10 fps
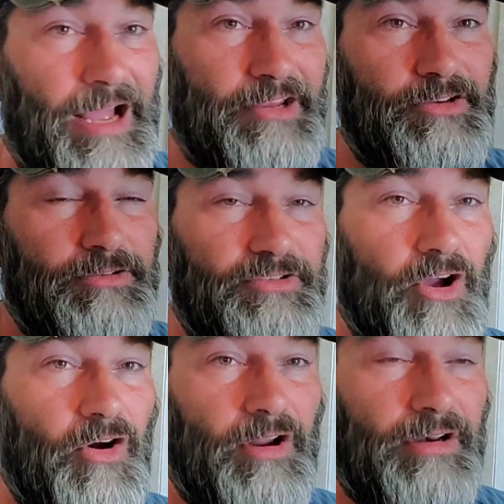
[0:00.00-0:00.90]
I use
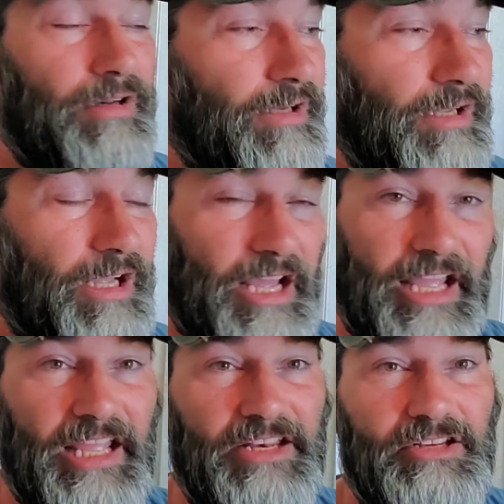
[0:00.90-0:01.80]
Dawn,
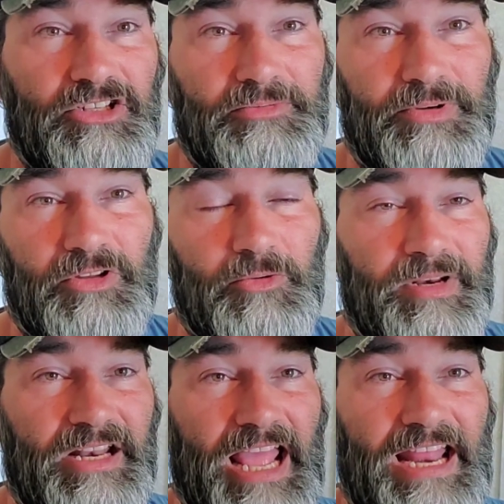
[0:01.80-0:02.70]
and you just put a little bit
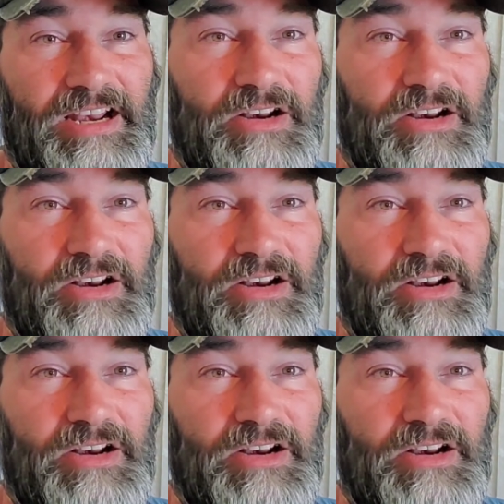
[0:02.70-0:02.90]
of that